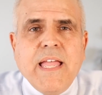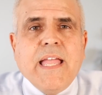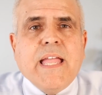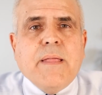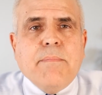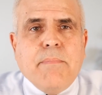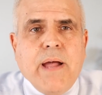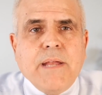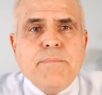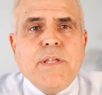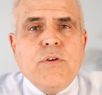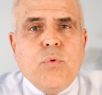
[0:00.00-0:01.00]
It might
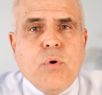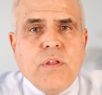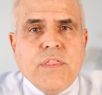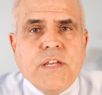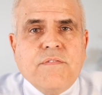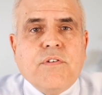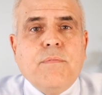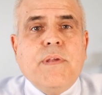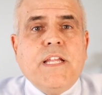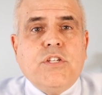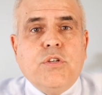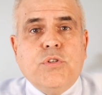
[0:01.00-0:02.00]
be worth it for me
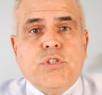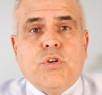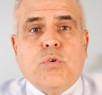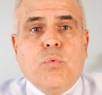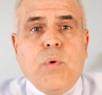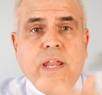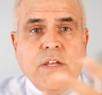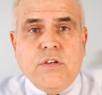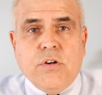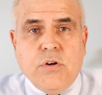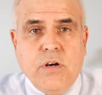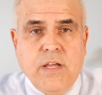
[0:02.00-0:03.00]
to
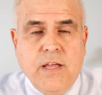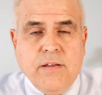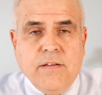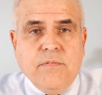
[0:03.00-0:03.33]
surrender a